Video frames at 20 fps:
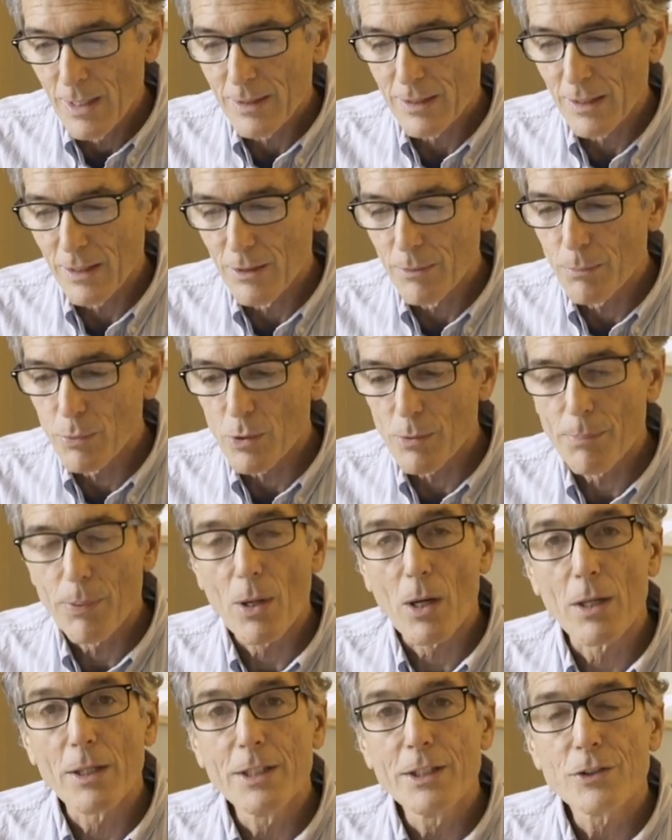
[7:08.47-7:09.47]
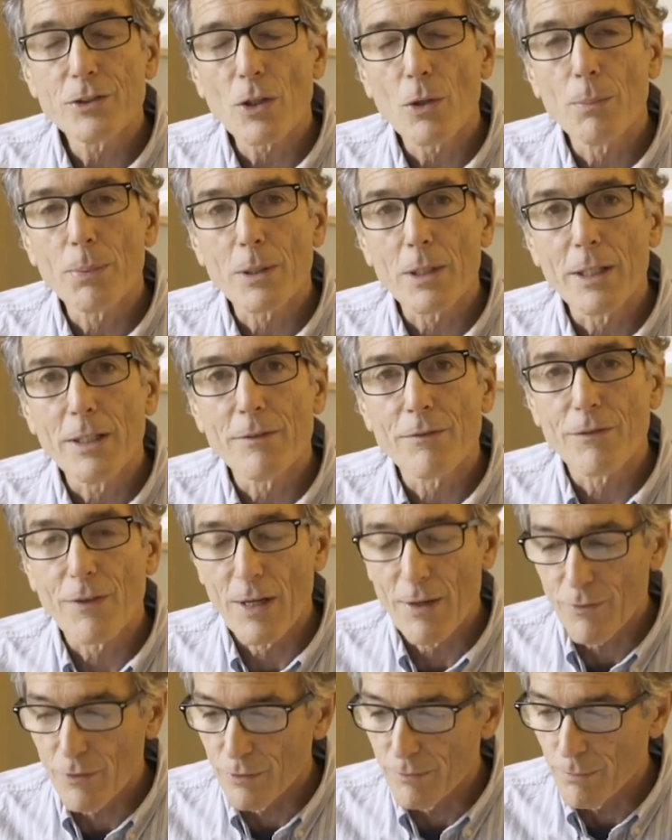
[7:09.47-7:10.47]
The Liberal Party is openly in
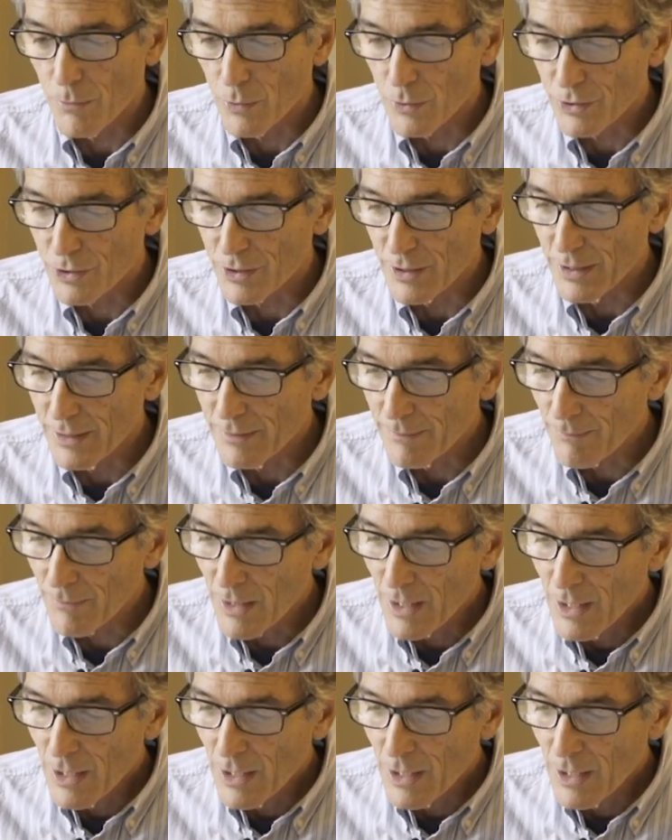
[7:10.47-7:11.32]
favor of more sin,